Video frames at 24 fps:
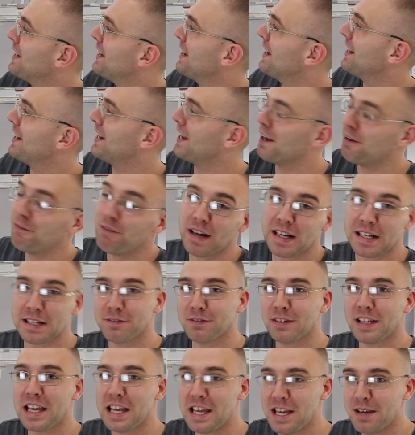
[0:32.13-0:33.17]
and I
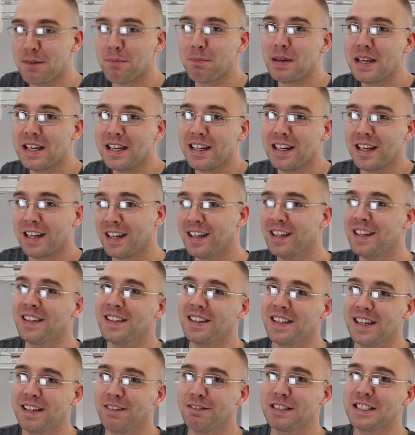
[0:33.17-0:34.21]
effectively EMP'd
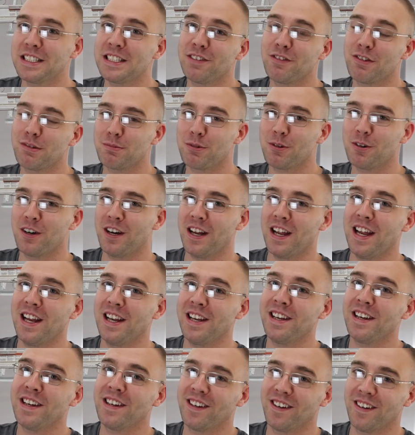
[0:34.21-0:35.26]
the receiver board in
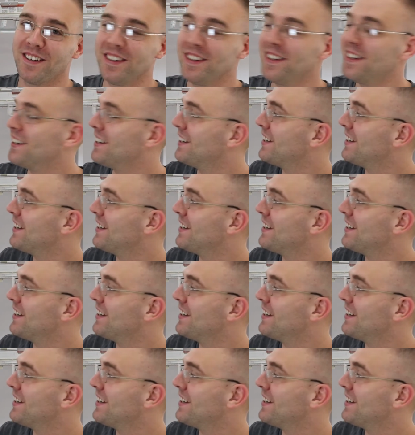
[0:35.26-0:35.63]
here.